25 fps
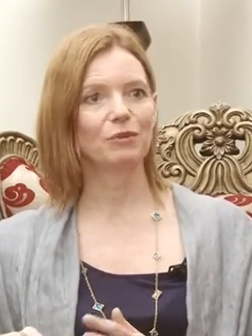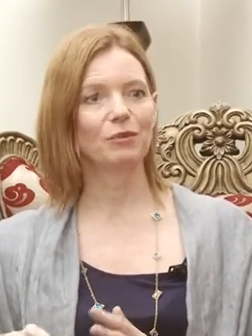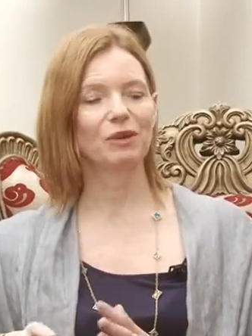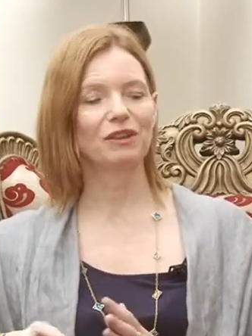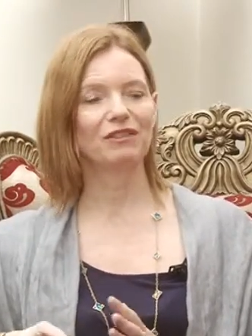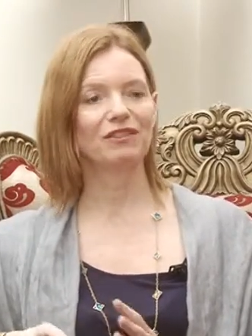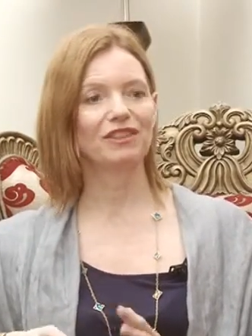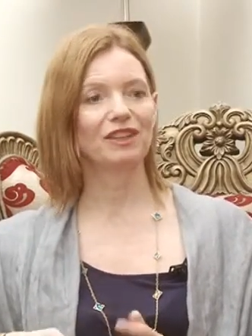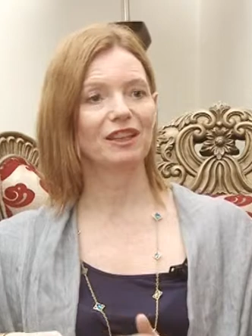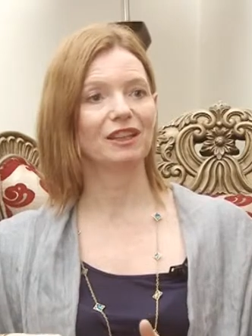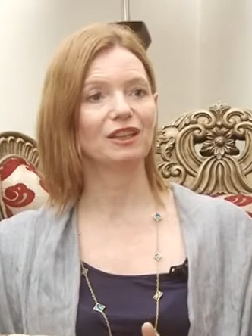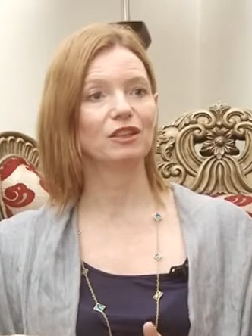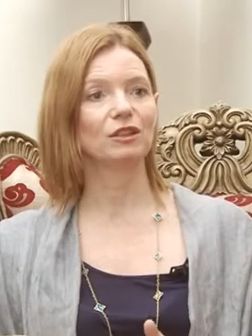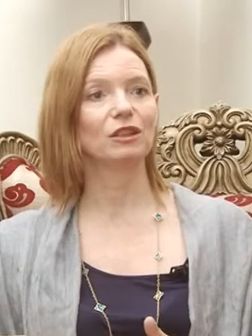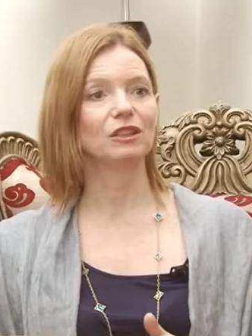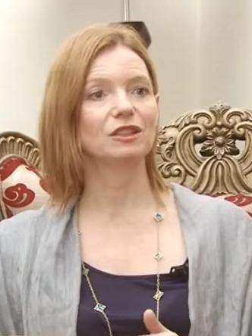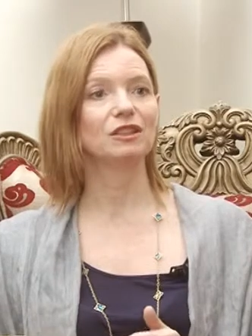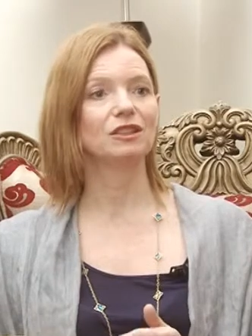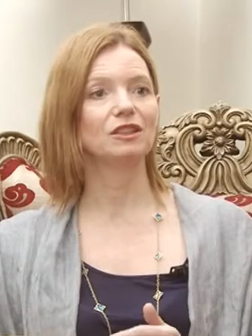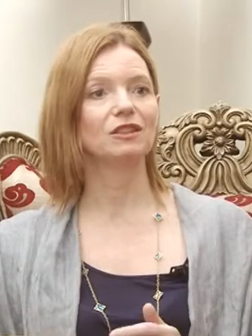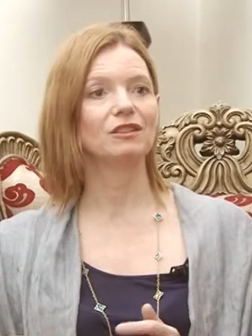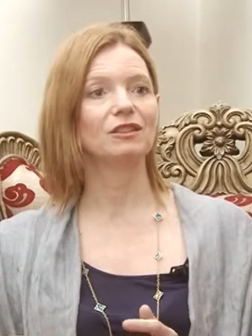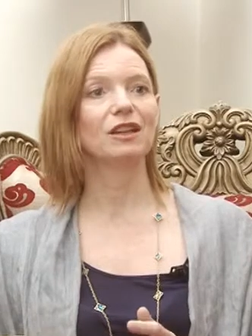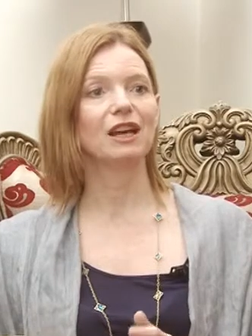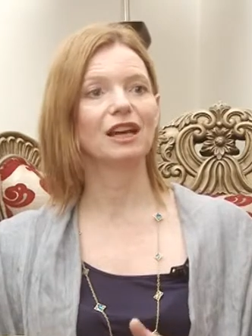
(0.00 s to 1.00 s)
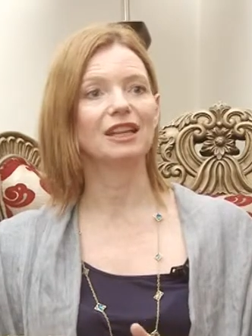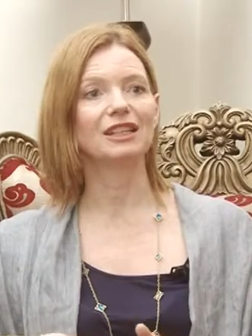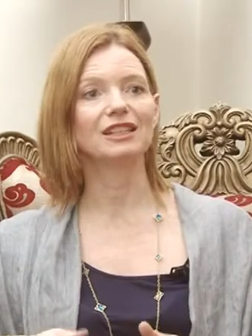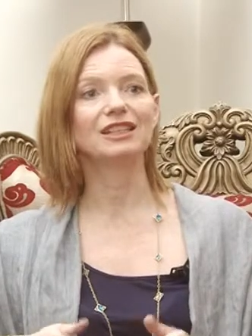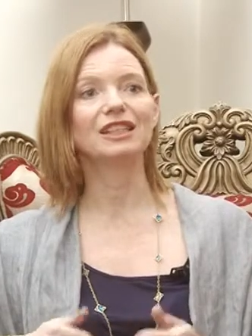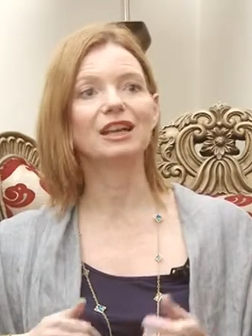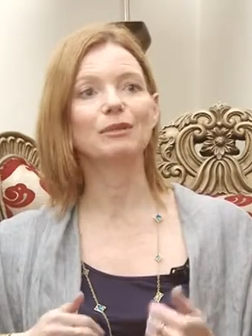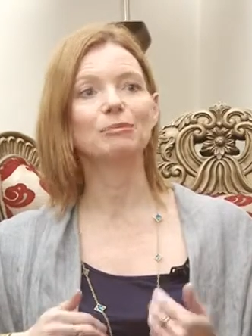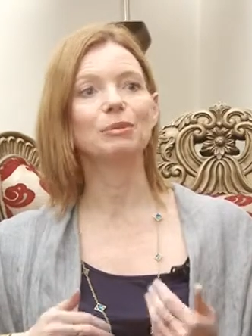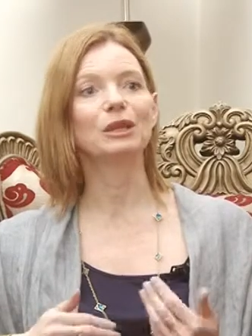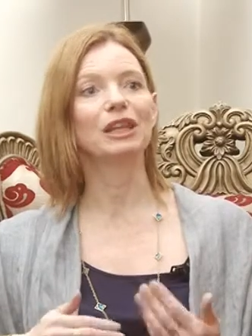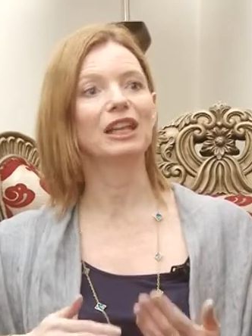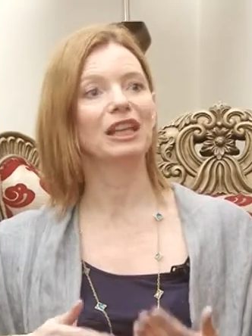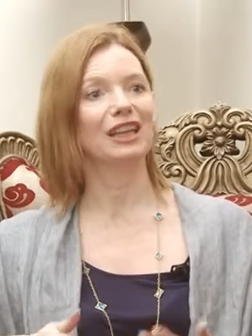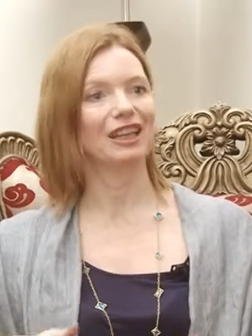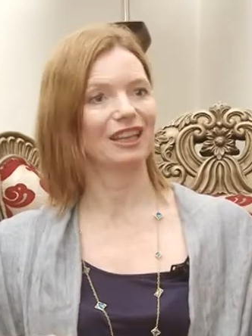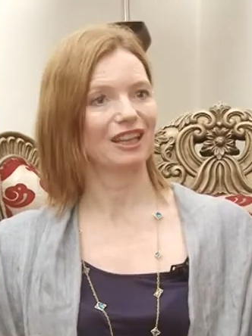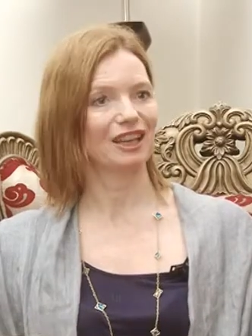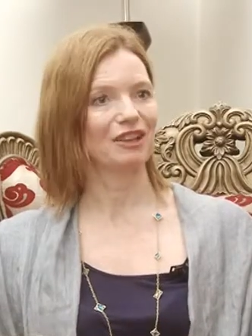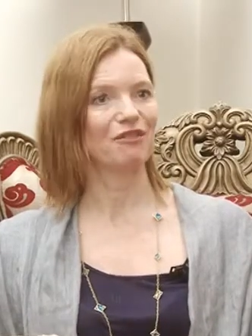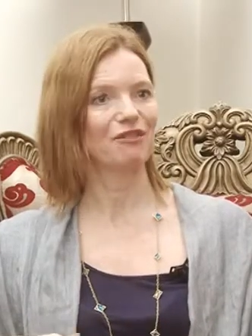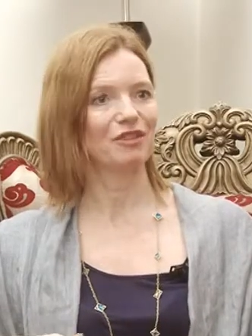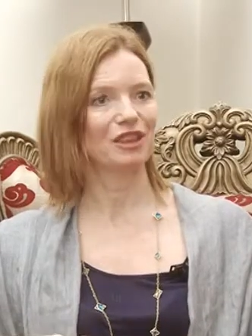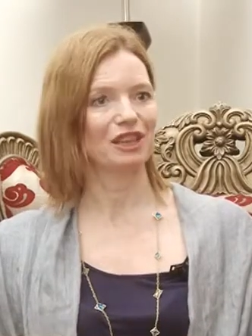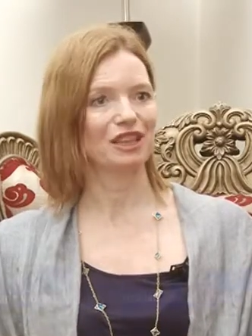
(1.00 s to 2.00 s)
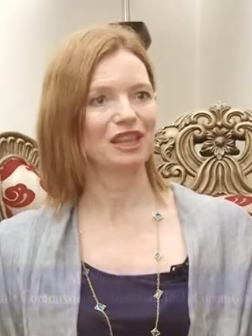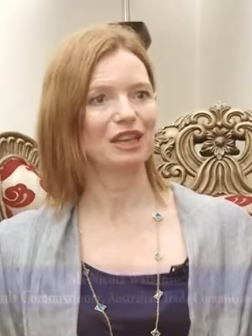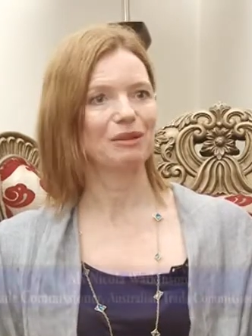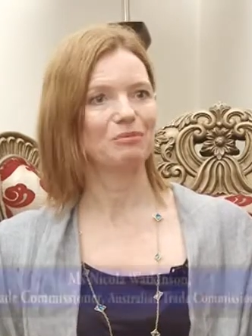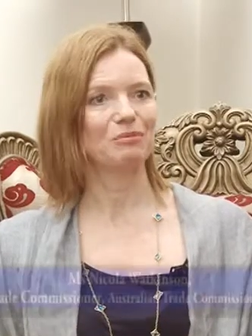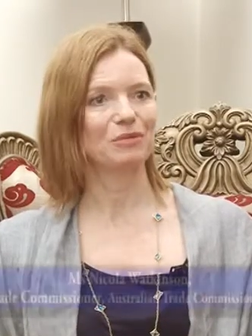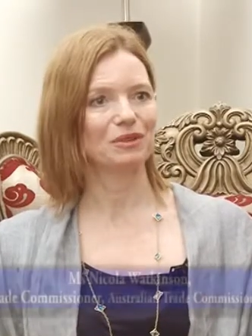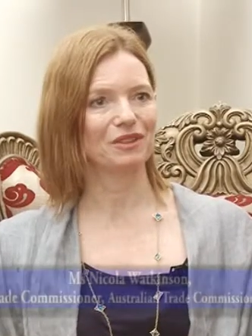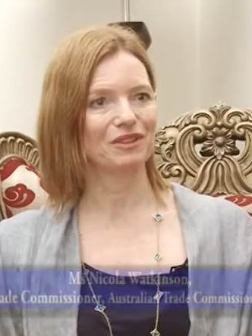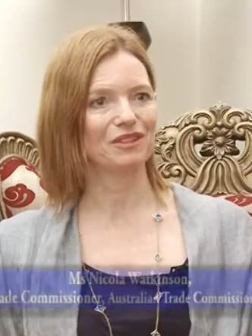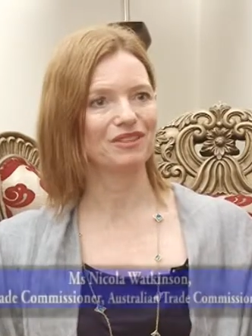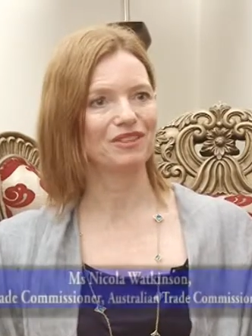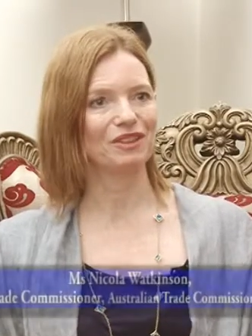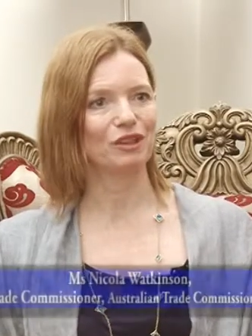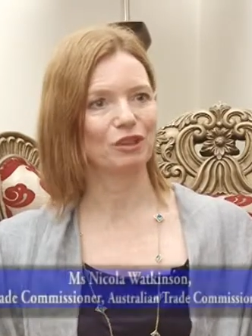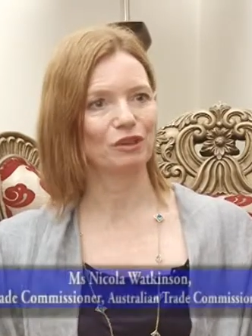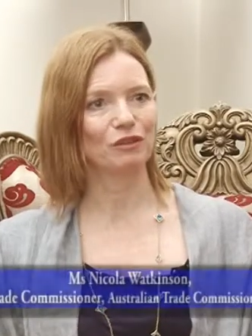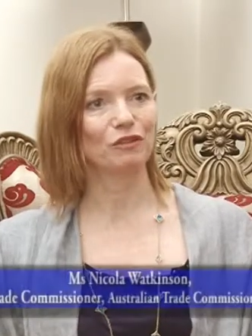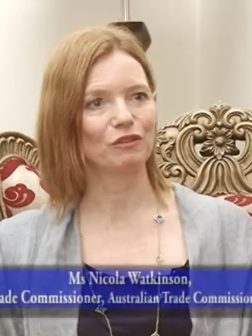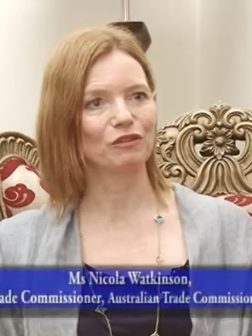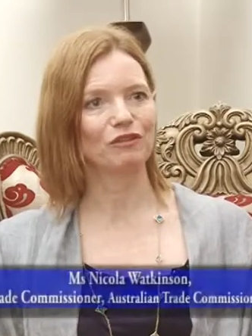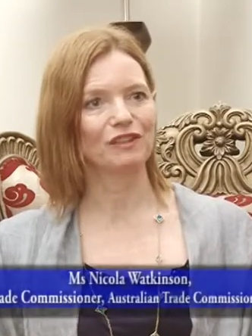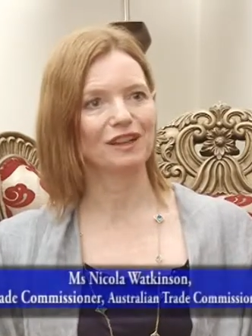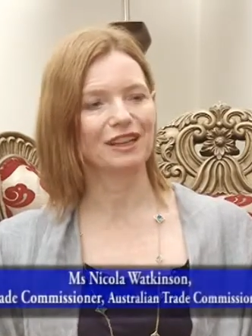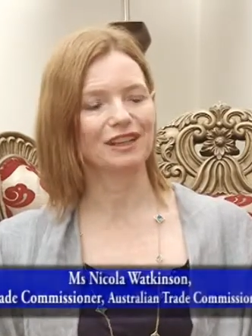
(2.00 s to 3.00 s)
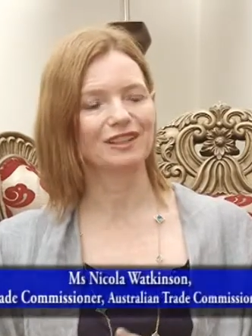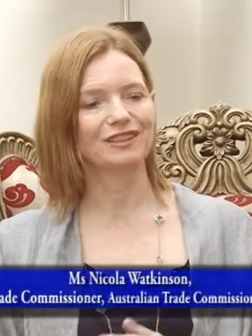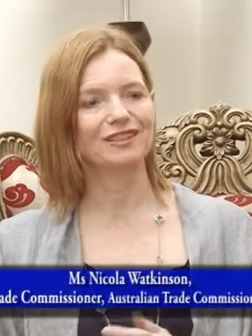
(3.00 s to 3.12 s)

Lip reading: we've seen a doubling of the numbers of